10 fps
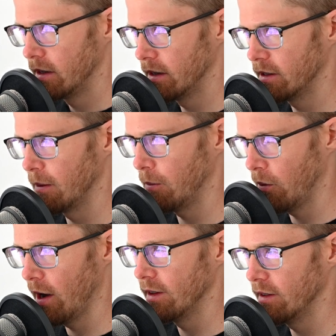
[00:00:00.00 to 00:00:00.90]
to
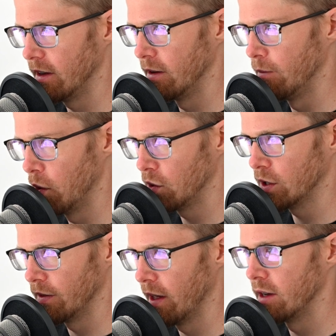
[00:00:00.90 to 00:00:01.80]
suppress an
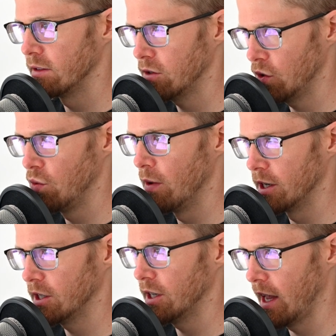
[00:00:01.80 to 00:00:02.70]
emotion that is too
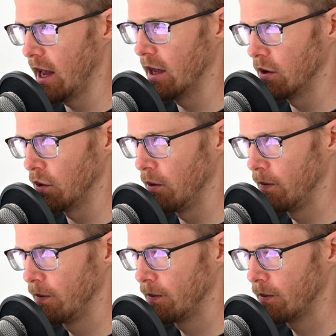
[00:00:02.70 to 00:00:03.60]
much to handle.
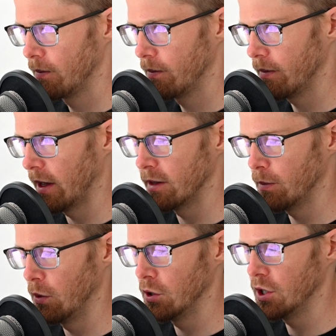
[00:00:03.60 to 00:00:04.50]
That's
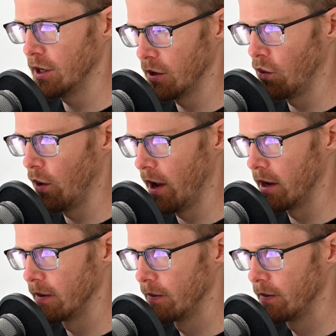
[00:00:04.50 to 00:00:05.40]
pushing it
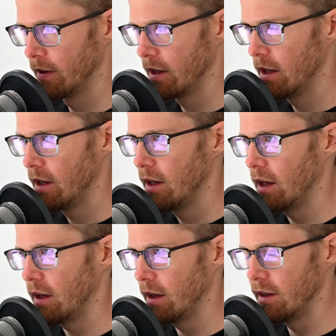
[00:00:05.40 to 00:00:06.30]
away.
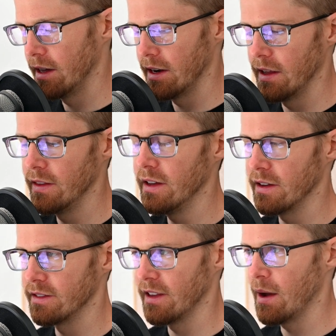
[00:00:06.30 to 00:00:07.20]
Again, in the
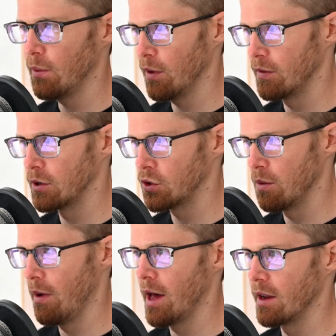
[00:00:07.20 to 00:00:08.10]
example of the
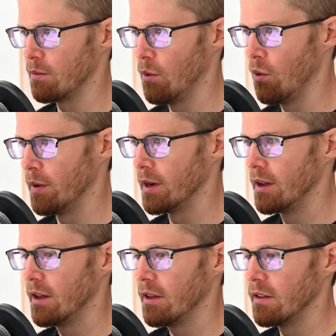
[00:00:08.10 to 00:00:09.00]
traumatic moment,
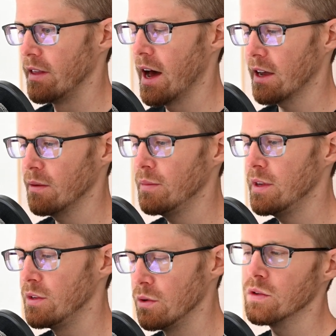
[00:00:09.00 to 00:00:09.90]
that can be
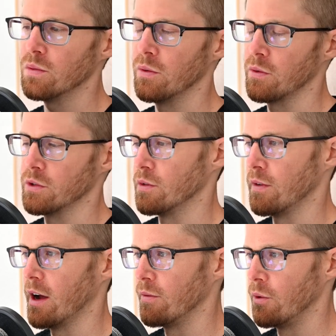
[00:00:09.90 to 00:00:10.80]
useful for
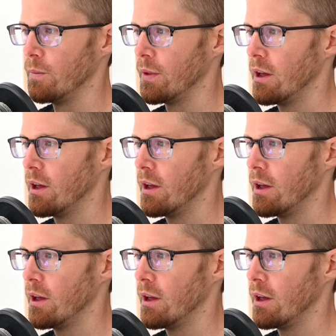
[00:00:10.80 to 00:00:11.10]
survival